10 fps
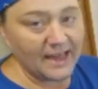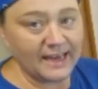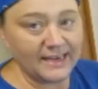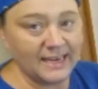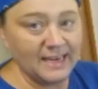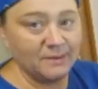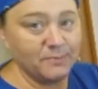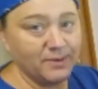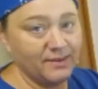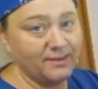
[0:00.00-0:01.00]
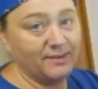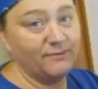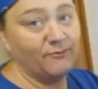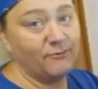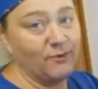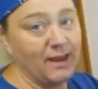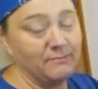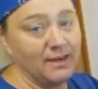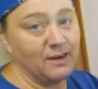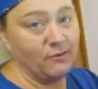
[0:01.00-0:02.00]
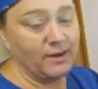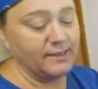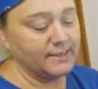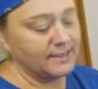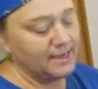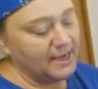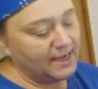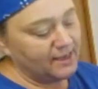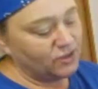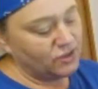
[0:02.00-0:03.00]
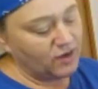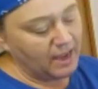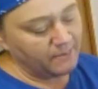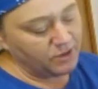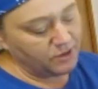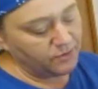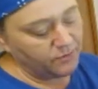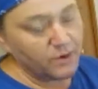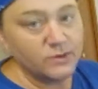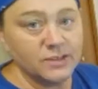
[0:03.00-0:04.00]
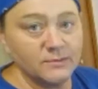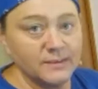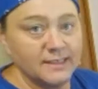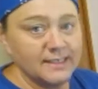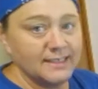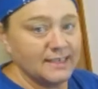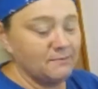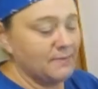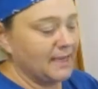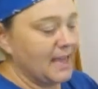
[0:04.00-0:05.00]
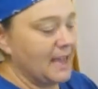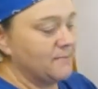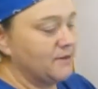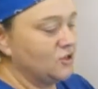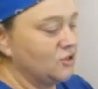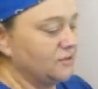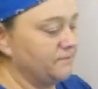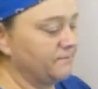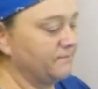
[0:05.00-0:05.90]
I keep fried meat grease. So I'm going to throw some of this in my cabbage.